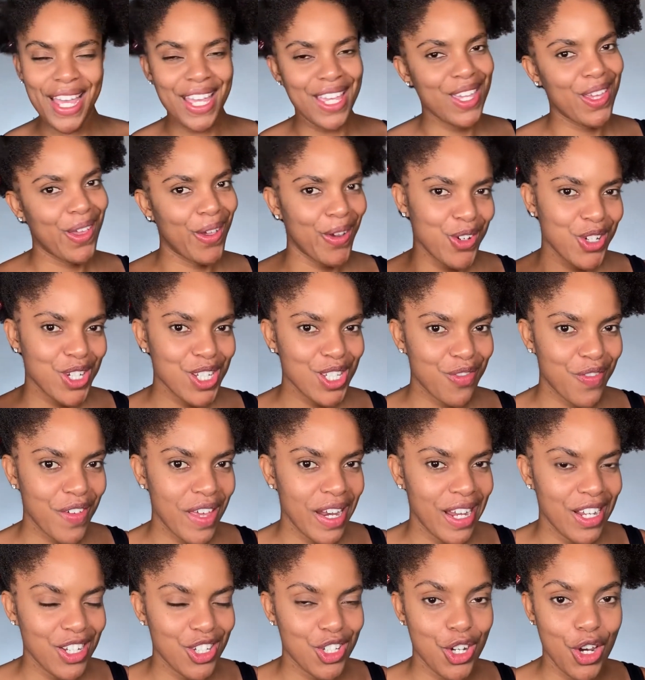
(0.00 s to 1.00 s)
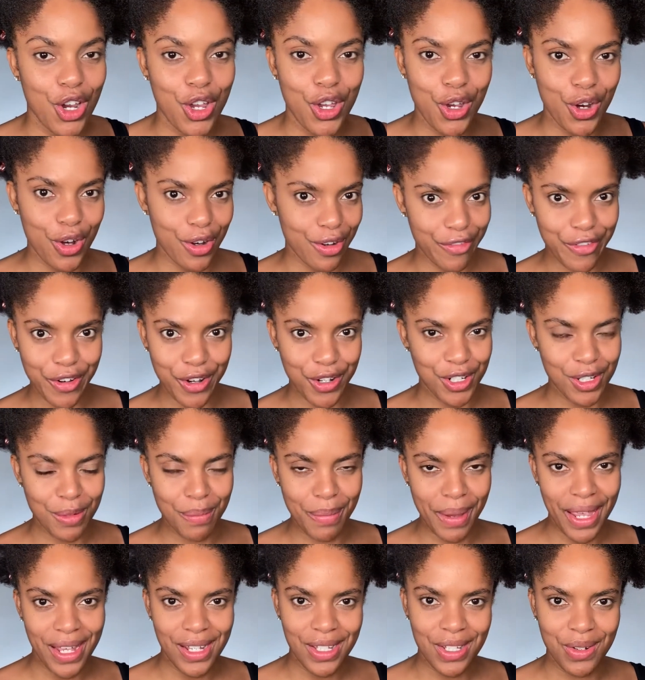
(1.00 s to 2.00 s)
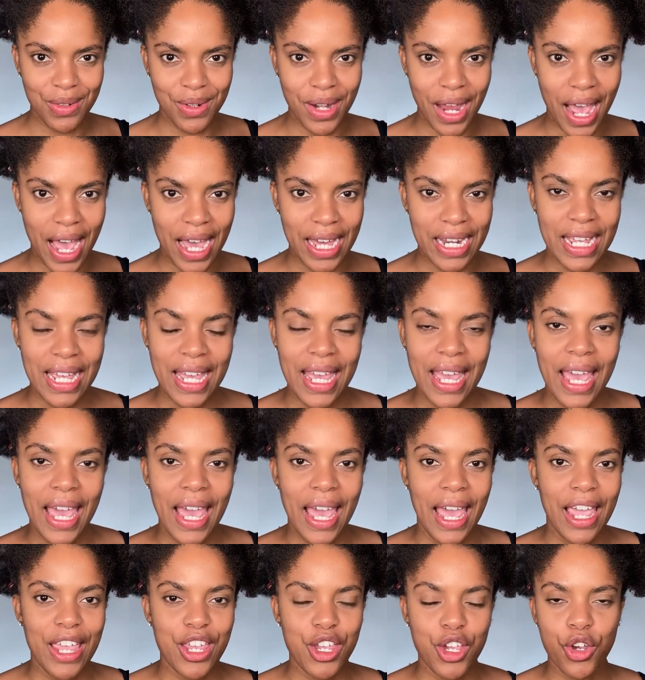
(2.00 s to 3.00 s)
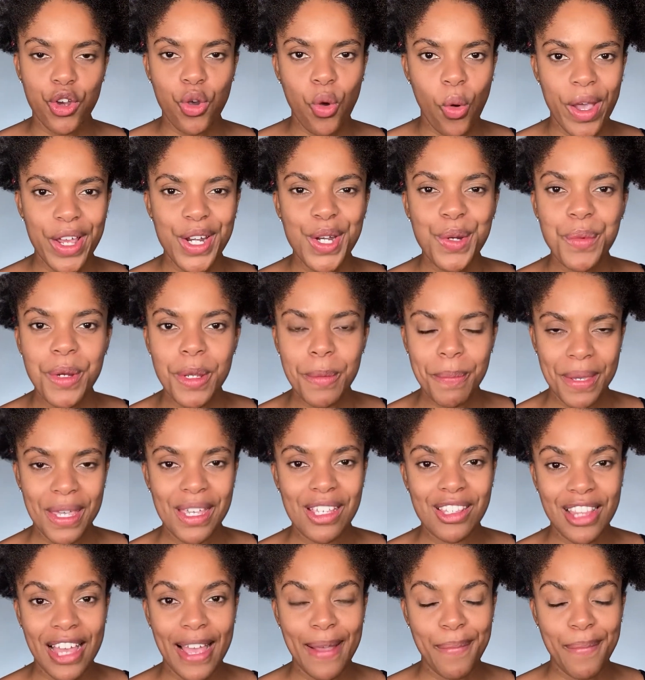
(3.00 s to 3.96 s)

you just finished your first Bantu knot. And you're going to repeat that